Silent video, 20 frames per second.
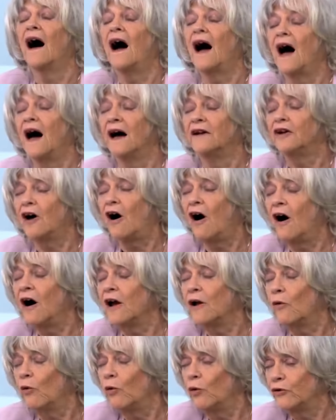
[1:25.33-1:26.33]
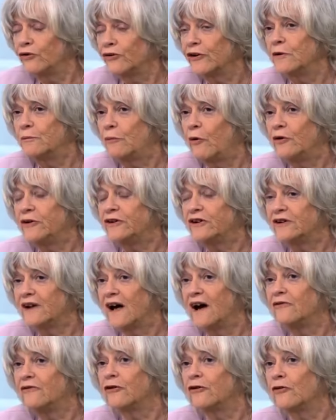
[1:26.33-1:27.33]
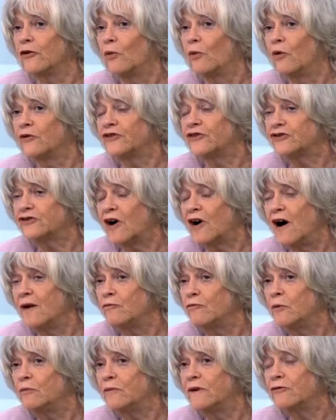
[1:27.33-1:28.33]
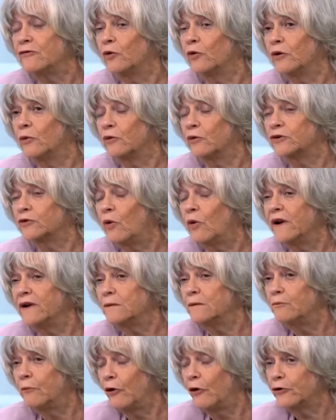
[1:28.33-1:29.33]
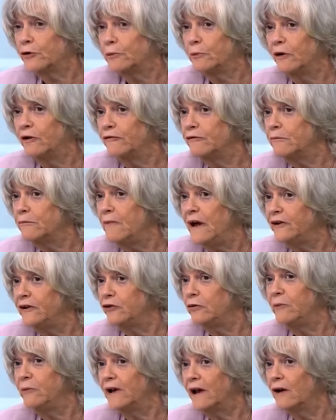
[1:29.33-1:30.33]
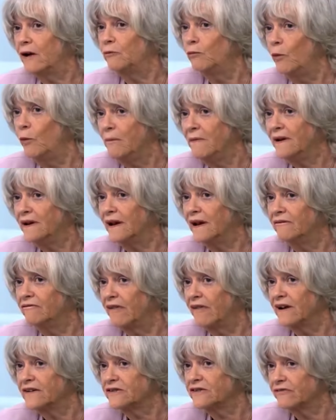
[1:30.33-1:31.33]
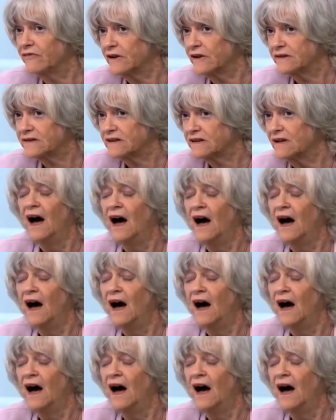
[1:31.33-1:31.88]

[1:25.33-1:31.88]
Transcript: And I also pointed out that there was a time when we thought it was quite impossible for men to become women and vice versa.